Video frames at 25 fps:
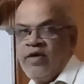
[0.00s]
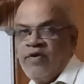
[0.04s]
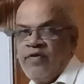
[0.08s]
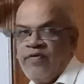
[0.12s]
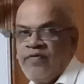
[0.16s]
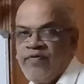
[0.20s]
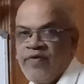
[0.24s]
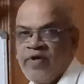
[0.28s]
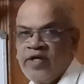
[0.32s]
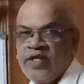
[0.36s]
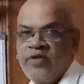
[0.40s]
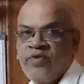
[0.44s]

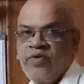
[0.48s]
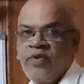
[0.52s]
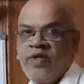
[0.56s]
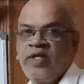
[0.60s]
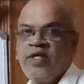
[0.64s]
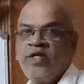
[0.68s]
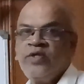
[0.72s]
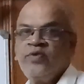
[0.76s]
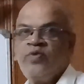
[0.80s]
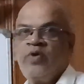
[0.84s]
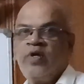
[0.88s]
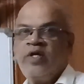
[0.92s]
First one
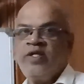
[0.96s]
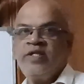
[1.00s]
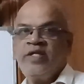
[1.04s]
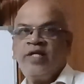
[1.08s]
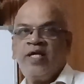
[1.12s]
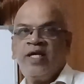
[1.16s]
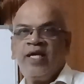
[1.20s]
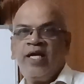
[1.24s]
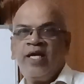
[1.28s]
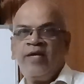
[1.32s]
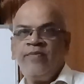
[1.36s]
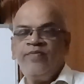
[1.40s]
is what,
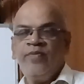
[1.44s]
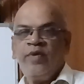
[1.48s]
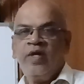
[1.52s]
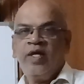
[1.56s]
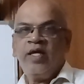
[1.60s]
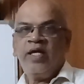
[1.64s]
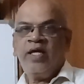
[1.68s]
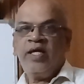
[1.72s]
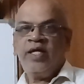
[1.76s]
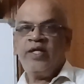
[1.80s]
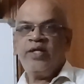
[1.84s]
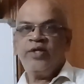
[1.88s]
children?
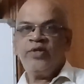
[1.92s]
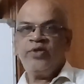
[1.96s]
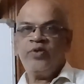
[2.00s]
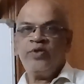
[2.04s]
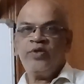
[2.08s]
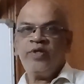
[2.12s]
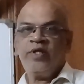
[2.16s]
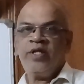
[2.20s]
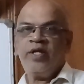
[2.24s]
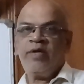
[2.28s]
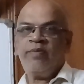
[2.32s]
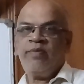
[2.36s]
It is
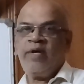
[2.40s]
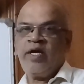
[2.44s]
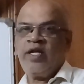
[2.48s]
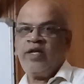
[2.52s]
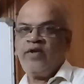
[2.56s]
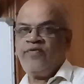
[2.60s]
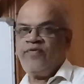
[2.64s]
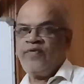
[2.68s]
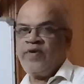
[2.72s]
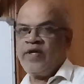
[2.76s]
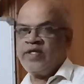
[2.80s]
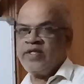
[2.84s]
used in the
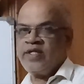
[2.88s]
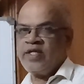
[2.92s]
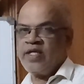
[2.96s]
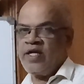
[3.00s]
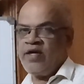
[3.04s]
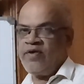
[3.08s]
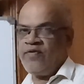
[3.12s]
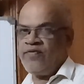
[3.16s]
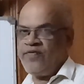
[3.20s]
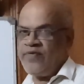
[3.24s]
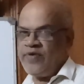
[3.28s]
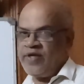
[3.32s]
manufacture
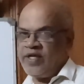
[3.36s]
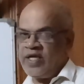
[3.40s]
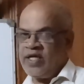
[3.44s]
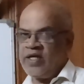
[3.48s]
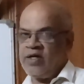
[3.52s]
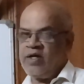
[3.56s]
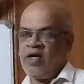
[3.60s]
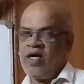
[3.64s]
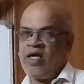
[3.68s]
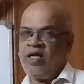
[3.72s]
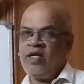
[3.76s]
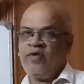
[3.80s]
of
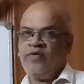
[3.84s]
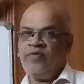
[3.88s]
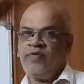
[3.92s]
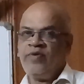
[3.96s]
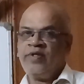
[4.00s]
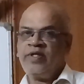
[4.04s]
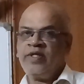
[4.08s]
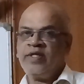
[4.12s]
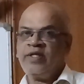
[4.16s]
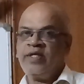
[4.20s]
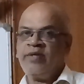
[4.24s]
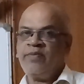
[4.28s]
vinegar,
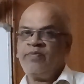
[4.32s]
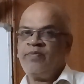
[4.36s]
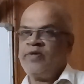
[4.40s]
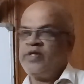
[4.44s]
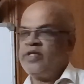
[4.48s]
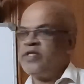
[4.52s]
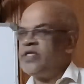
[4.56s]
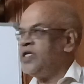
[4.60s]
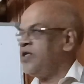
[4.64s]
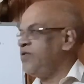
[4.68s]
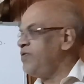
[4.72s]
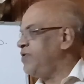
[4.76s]
which is a
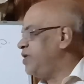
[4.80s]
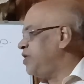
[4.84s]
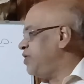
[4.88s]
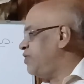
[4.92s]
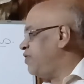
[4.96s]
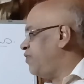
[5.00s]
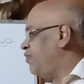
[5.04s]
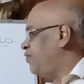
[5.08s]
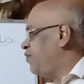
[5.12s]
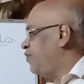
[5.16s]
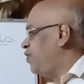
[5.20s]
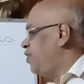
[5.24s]
preservative
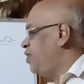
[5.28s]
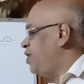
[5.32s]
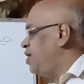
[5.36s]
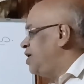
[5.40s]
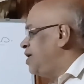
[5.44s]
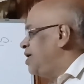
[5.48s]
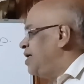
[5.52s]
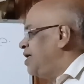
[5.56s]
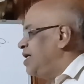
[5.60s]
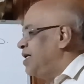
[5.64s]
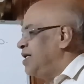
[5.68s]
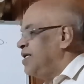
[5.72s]
of food.
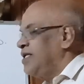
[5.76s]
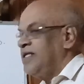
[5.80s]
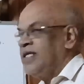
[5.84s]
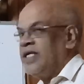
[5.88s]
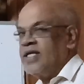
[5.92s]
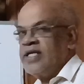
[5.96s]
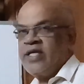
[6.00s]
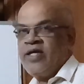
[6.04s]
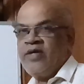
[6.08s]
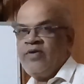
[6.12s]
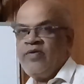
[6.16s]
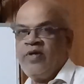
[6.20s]

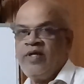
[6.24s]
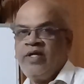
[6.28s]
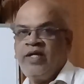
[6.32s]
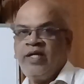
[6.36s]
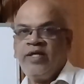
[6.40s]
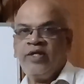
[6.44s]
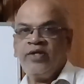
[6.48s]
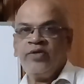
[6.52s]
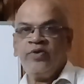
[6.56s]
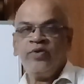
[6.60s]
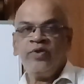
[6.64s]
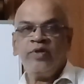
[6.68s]
Second one, it
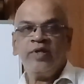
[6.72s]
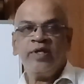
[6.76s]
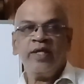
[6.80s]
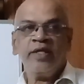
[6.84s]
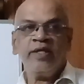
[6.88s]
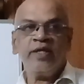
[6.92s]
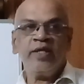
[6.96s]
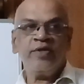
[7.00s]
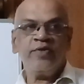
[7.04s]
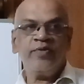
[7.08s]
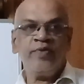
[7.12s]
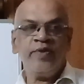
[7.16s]
is used
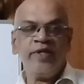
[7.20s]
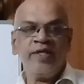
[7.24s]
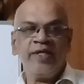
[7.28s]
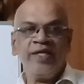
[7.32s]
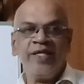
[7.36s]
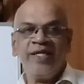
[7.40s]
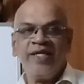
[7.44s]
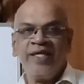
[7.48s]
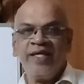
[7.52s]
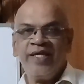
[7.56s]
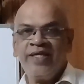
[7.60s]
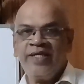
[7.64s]
as a
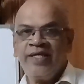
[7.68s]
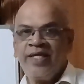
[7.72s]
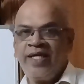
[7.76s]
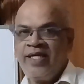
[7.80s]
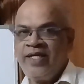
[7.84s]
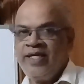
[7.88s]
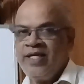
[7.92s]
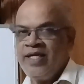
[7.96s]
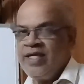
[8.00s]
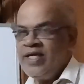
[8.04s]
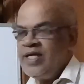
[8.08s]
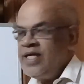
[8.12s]
sweetening
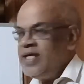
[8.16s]
agent.